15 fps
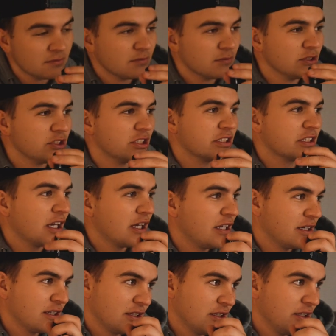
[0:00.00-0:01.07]
We just got
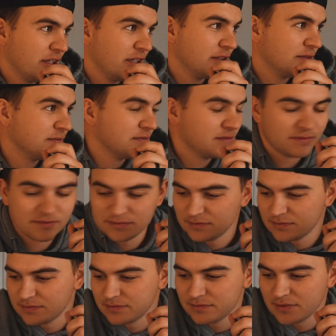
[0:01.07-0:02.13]
done cleaning,
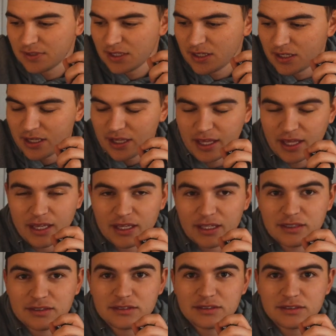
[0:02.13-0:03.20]

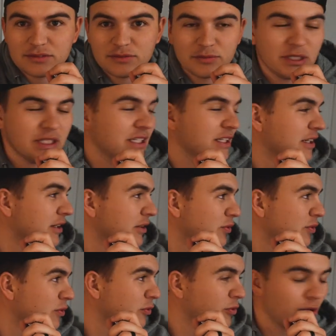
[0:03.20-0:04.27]
and we needed a
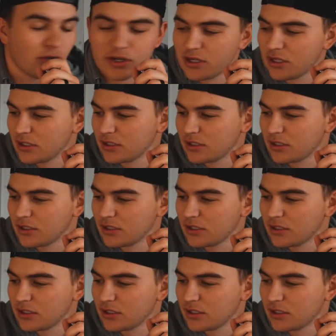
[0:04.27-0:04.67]
reward.